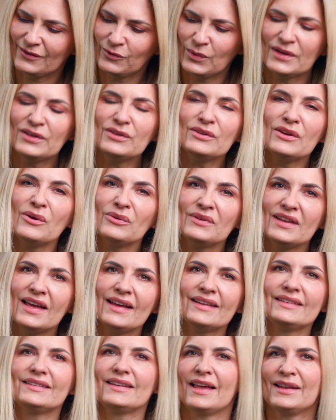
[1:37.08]
when you know
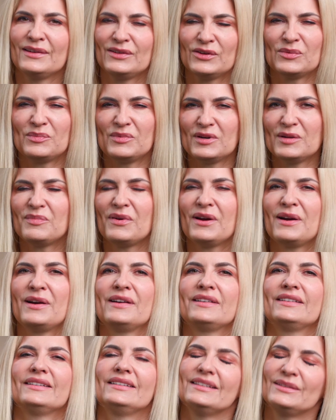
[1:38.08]
that and you're
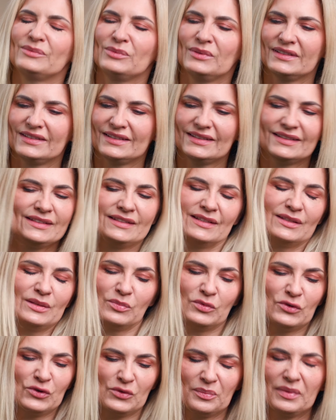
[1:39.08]
prepared, this is a
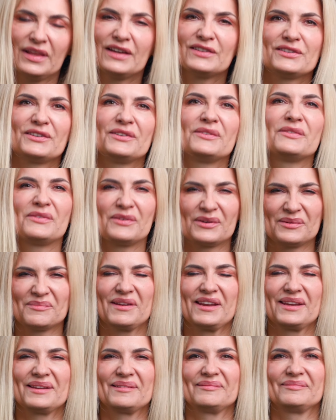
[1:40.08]
pure pleasure for
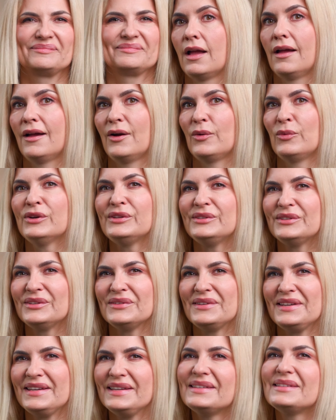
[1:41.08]
me. What do you
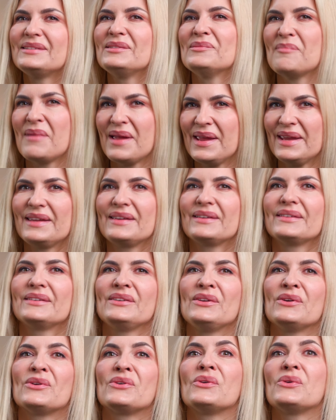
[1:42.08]
need to make
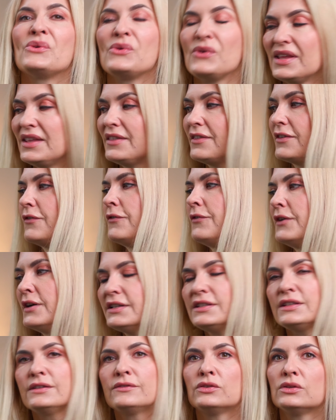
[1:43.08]
your wreath?
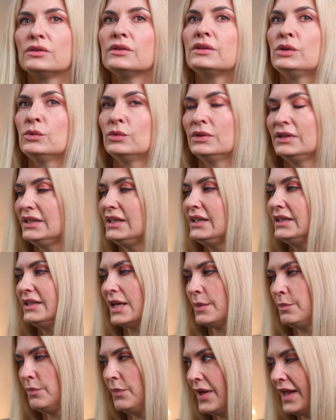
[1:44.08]
First of all, you will need
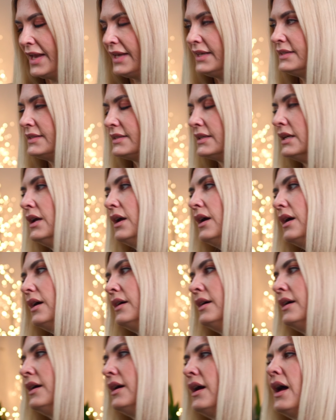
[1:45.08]
a base.
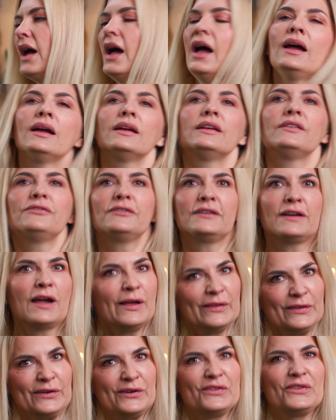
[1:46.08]
I've
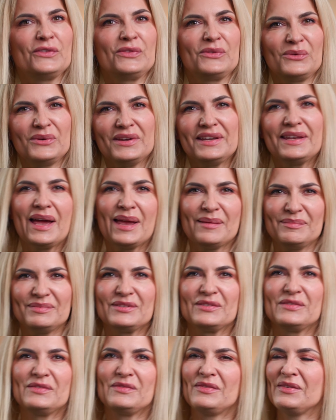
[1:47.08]
gathered 3
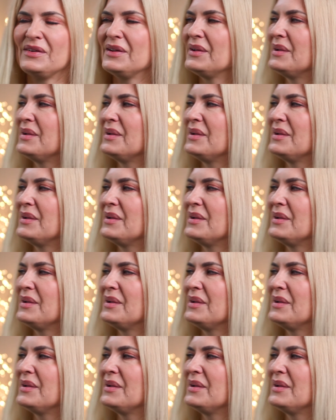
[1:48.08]
types of